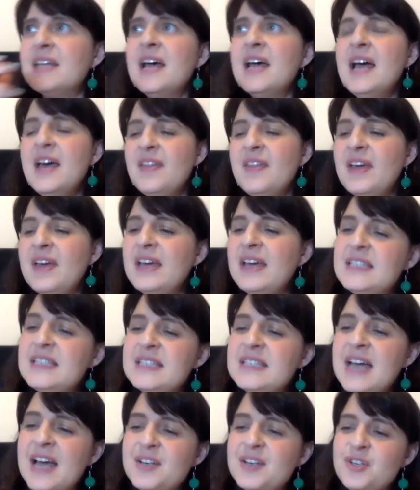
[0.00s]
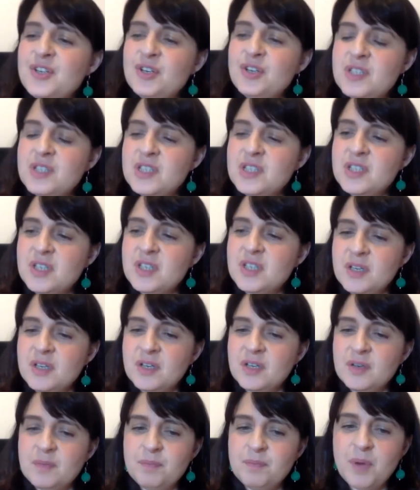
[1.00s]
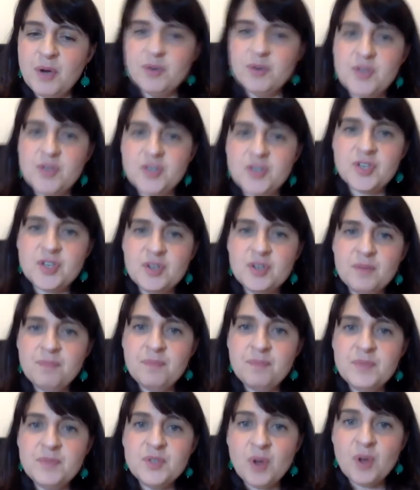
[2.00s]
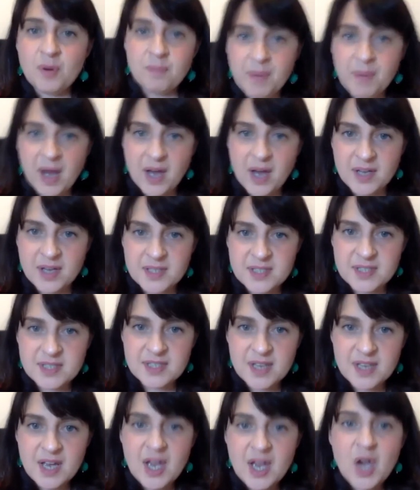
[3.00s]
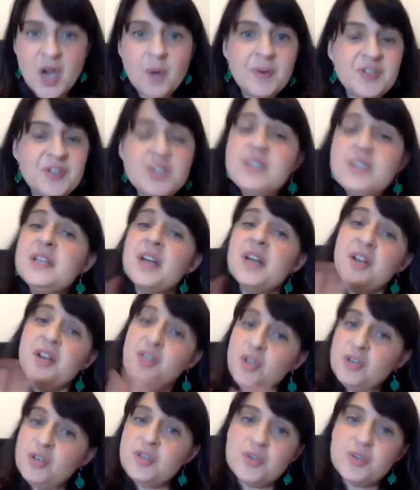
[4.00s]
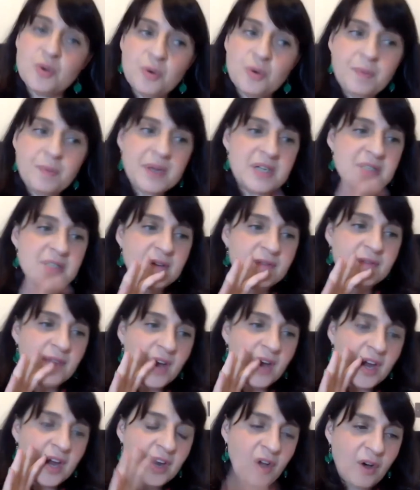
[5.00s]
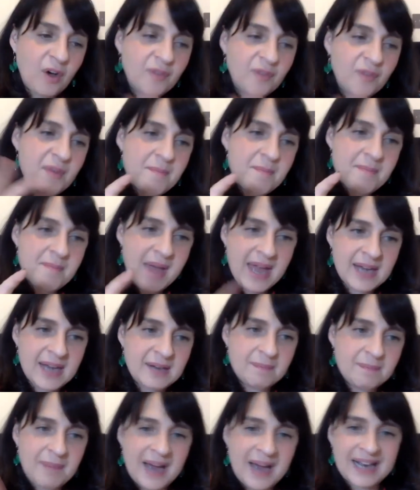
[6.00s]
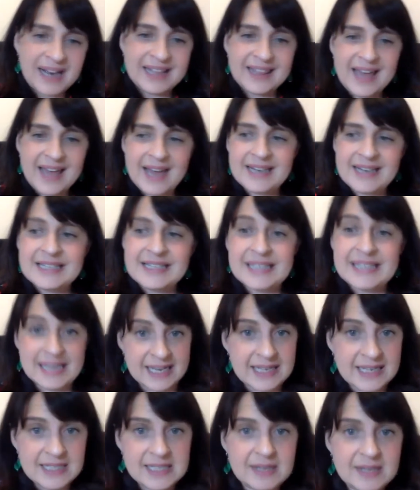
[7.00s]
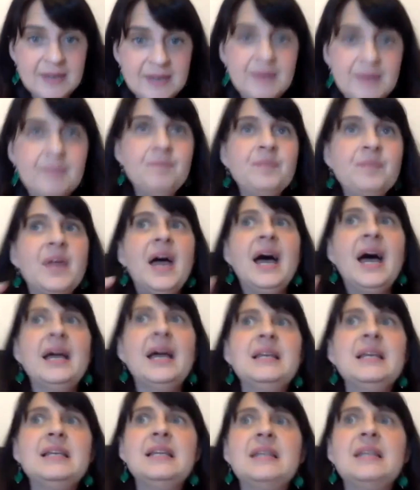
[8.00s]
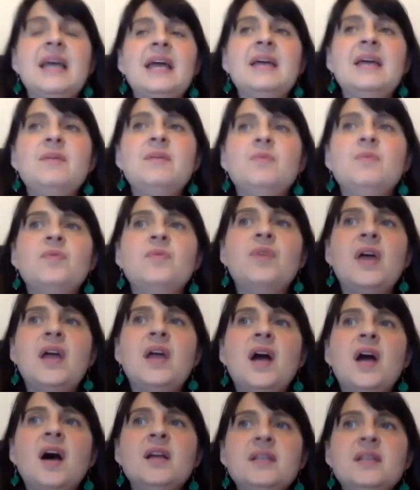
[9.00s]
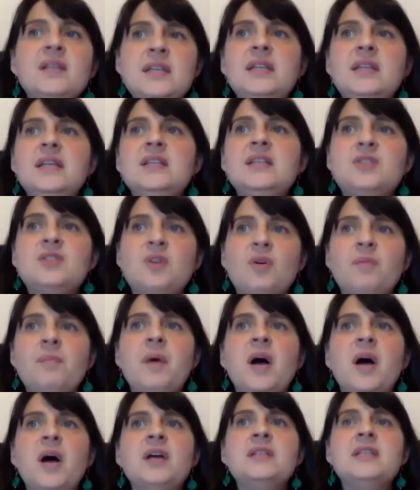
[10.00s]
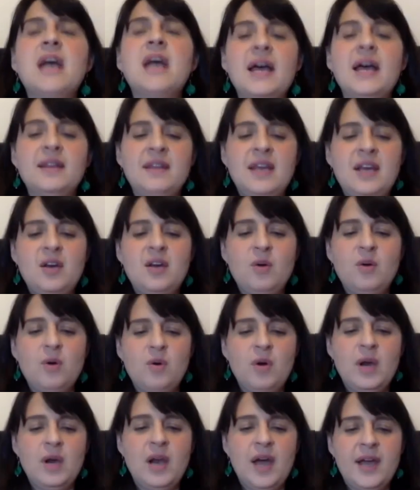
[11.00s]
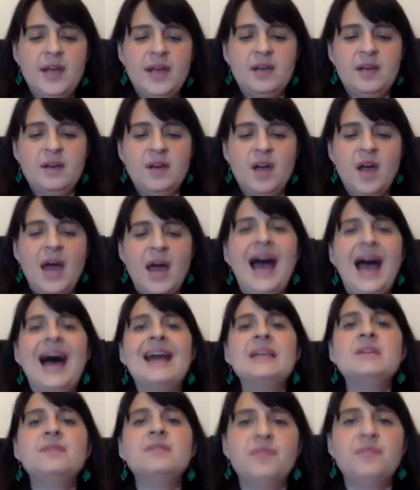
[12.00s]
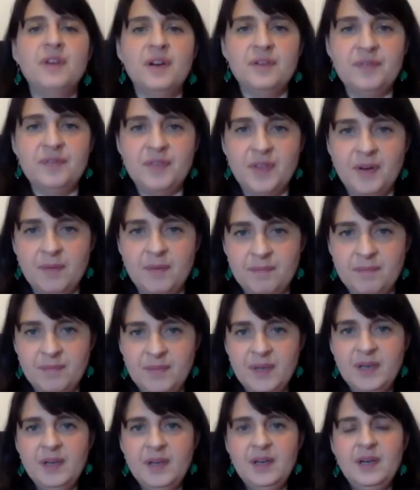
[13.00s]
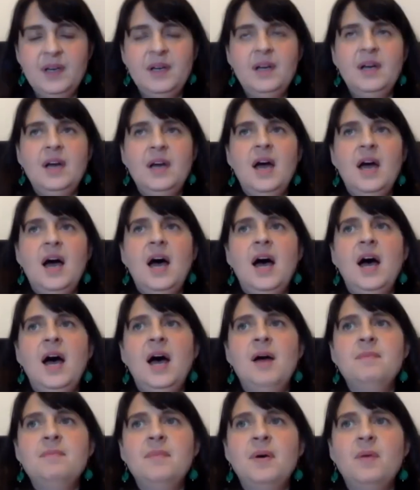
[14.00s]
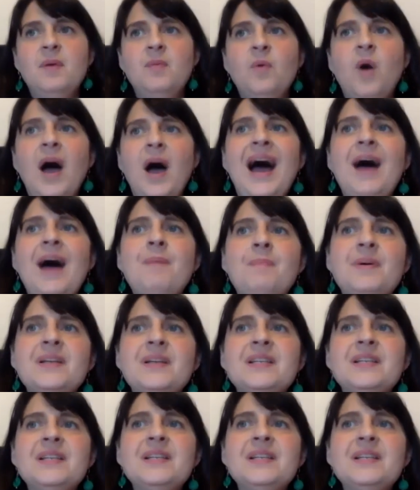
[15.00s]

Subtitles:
that his dad used to poach songbirds, which isn't unusual because a lot of the men back then did. And they hunted these songbirds and they caught like a handful of them. What happened